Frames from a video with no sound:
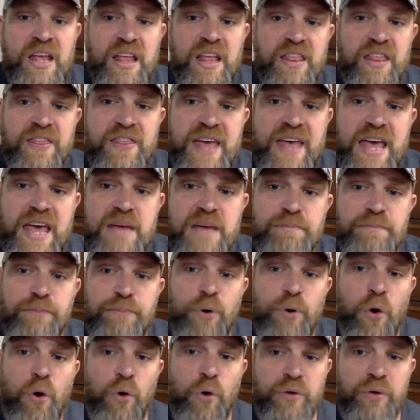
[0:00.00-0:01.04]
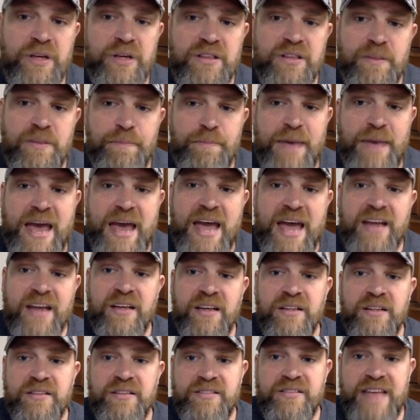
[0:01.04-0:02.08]
then pulling the bag
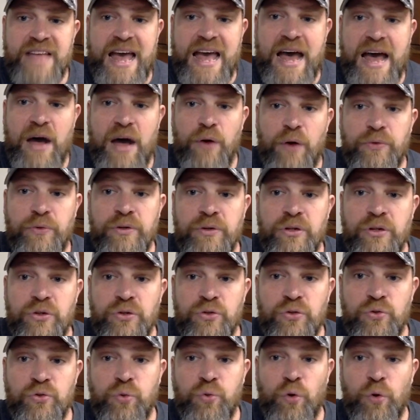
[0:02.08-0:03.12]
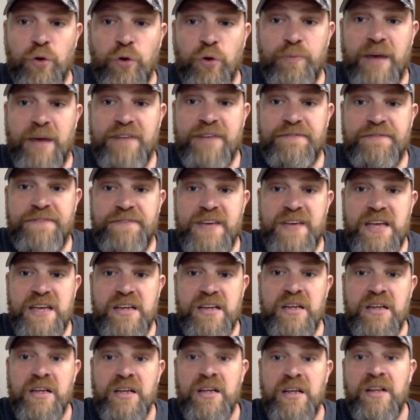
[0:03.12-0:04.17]
down toward my feet.
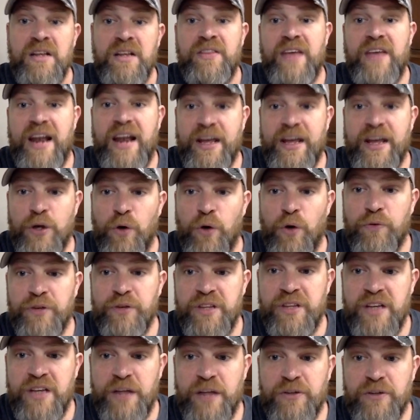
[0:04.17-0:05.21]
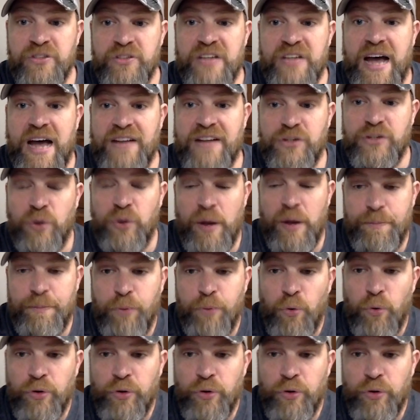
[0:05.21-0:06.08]
Then I go over to the other side, so I pull